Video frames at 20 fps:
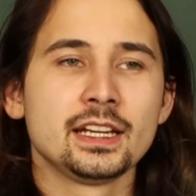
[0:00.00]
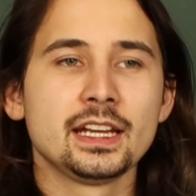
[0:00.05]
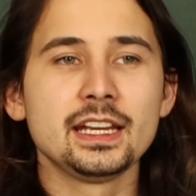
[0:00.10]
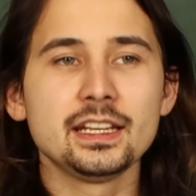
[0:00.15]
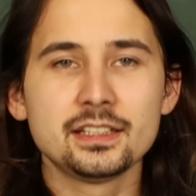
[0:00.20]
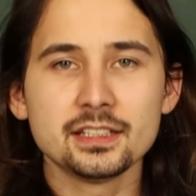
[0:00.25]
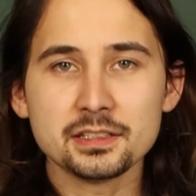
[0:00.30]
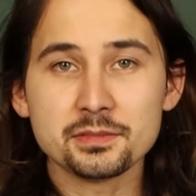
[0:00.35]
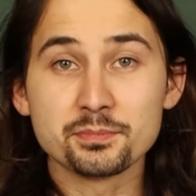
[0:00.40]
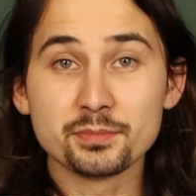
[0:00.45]
He
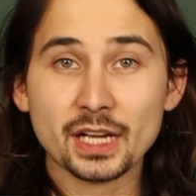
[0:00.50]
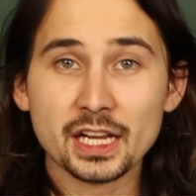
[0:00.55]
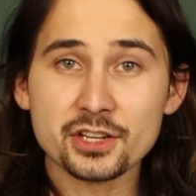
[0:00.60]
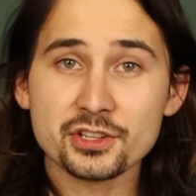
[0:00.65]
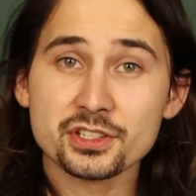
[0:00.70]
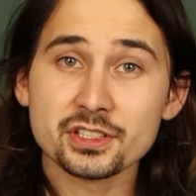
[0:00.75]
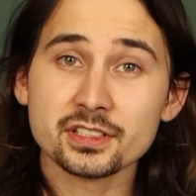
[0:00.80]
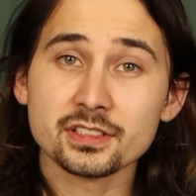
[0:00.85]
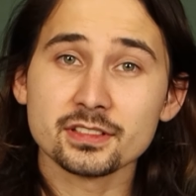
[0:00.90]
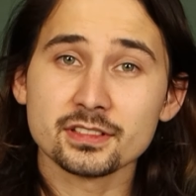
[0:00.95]
did
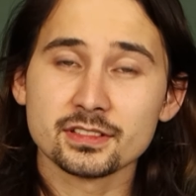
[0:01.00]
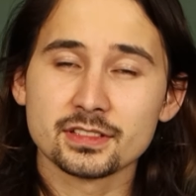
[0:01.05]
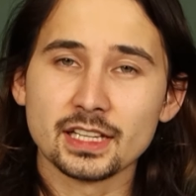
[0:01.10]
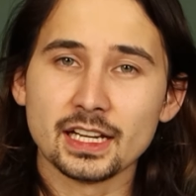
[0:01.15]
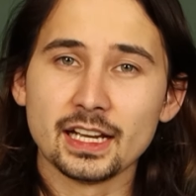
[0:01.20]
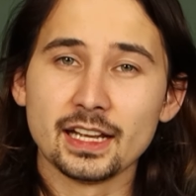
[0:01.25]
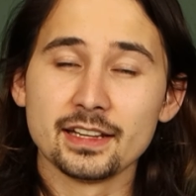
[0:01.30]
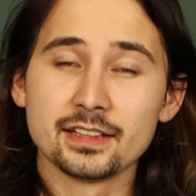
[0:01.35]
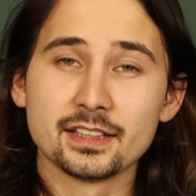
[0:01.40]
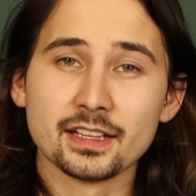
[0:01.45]
mention
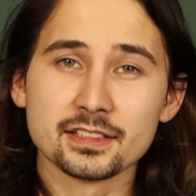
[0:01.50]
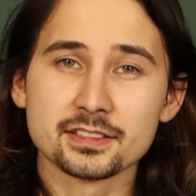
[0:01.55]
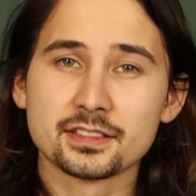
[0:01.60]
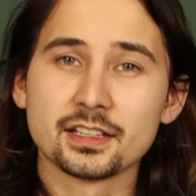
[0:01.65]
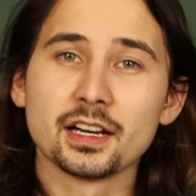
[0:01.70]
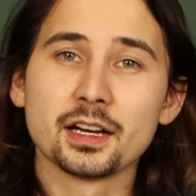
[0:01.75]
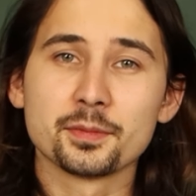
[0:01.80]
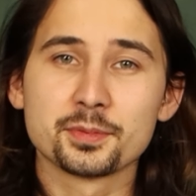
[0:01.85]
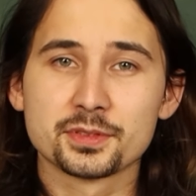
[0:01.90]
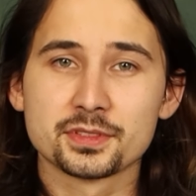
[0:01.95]
that
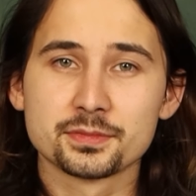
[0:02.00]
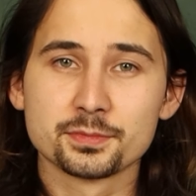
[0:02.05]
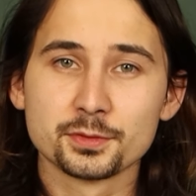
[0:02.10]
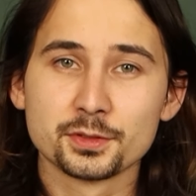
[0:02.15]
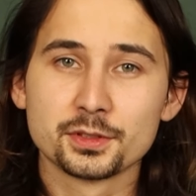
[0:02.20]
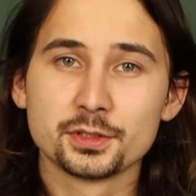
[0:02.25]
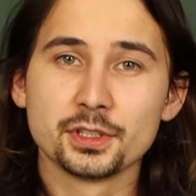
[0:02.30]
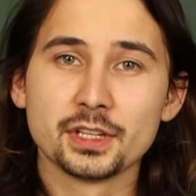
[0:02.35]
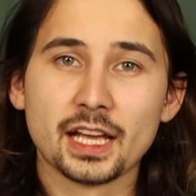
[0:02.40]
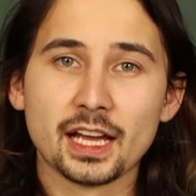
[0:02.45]
desktops
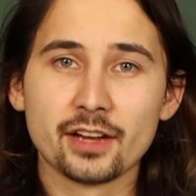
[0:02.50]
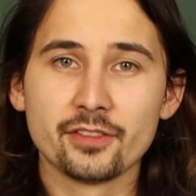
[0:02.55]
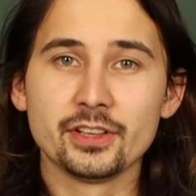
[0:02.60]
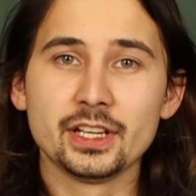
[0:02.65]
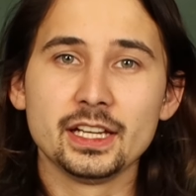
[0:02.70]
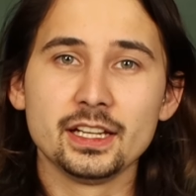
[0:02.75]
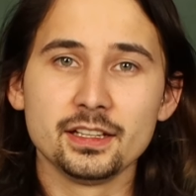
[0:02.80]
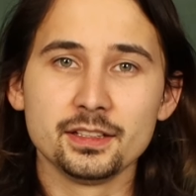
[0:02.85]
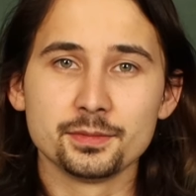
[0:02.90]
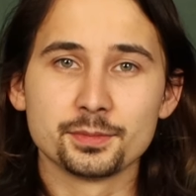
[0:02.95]
could have
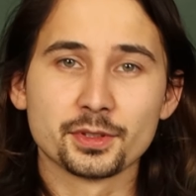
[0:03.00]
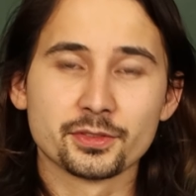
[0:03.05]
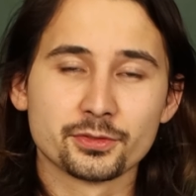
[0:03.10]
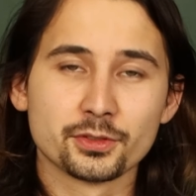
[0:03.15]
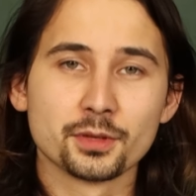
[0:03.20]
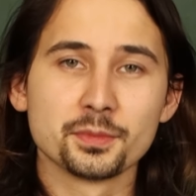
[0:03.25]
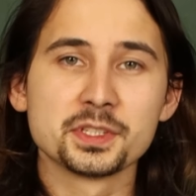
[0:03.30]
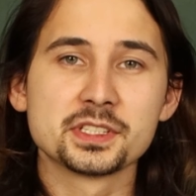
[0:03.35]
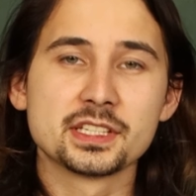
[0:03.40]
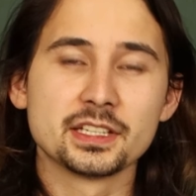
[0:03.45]
a
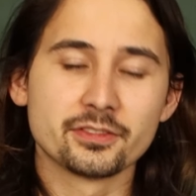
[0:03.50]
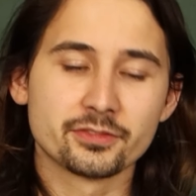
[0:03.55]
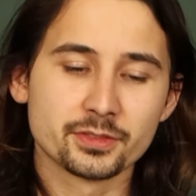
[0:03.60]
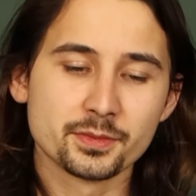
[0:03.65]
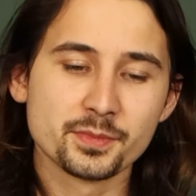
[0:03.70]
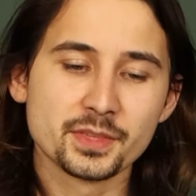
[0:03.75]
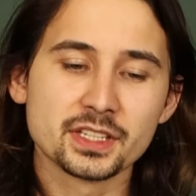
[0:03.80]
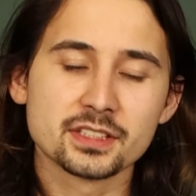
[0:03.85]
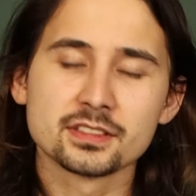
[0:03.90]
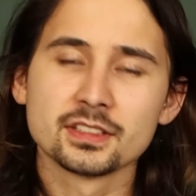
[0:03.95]
performance hit
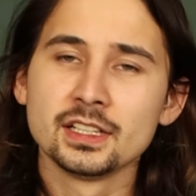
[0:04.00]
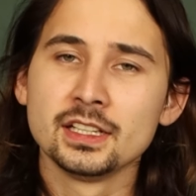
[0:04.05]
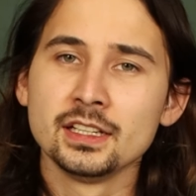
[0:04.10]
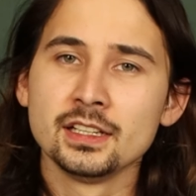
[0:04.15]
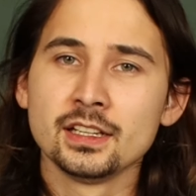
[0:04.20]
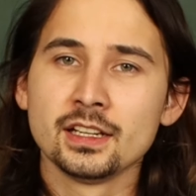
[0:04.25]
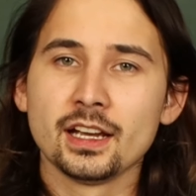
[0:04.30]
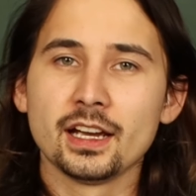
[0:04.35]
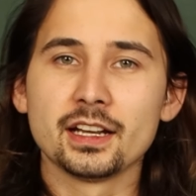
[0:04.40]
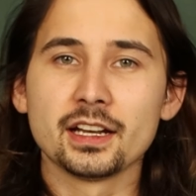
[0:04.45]
from this,
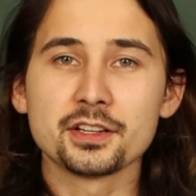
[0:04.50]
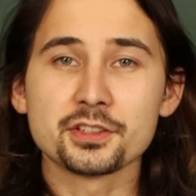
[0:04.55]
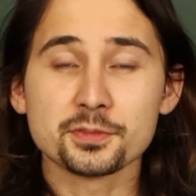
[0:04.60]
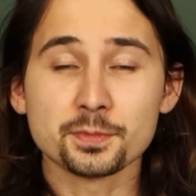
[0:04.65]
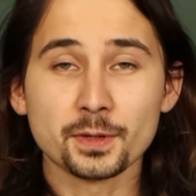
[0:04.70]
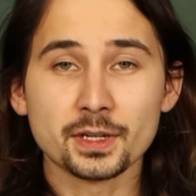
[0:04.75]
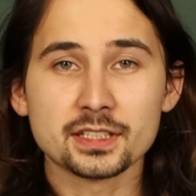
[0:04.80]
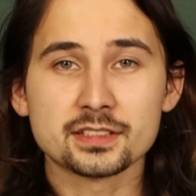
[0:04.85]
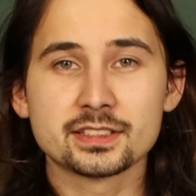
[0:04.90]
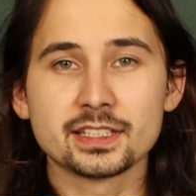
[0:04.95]
and I just
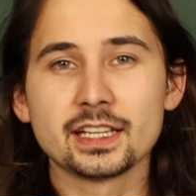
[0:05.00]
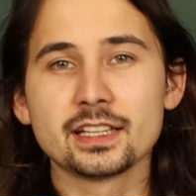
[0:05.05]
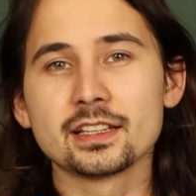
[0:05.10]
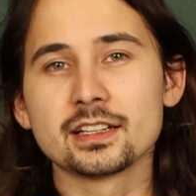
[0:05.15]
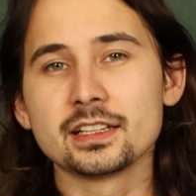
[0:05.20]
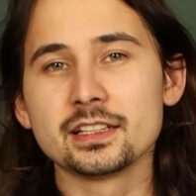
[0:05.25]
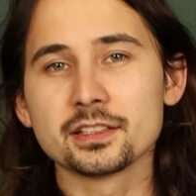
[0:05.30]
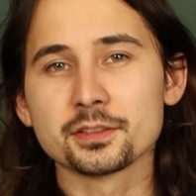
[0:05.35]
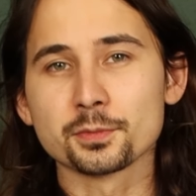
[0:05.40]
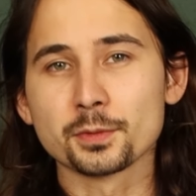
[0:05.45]
want to say
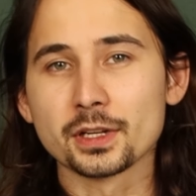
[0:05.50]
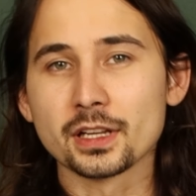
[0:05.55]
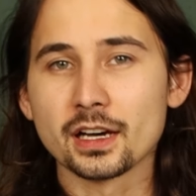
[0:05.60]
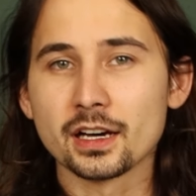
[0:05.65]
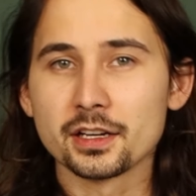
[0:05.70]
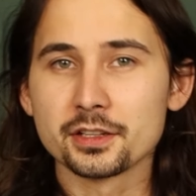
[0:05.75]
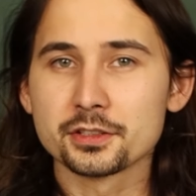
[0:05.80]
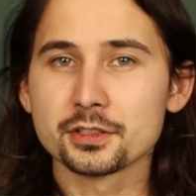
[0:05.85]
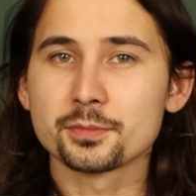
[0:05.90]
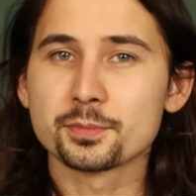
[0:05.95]
that he is
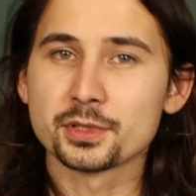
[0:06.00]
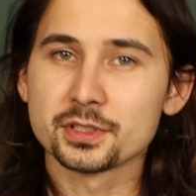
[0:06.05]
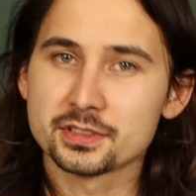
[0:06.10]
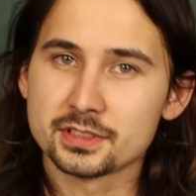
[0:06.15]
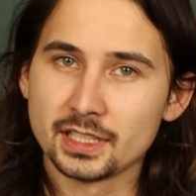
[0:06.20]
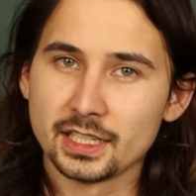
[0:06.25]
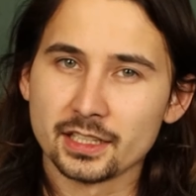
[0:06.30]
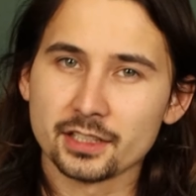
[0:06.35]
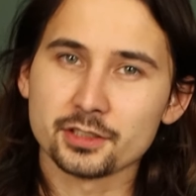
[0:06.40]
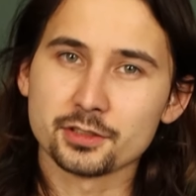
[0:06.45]

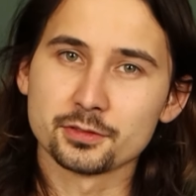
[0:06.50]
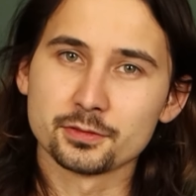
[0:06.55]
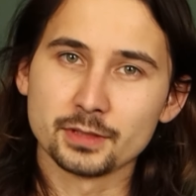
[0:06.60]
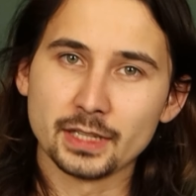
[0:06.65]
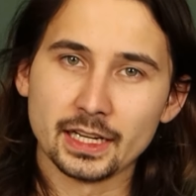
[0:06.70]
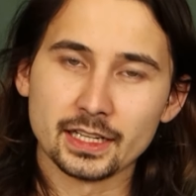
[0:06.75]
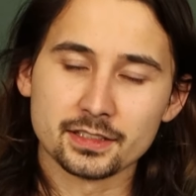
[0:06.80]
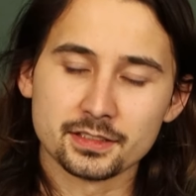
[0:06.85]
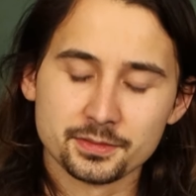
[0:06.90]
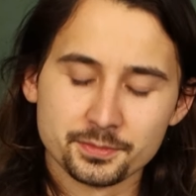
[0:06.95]
100%
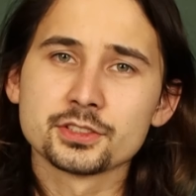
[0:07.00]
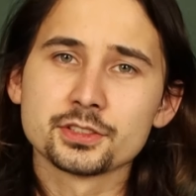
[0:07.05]
correct.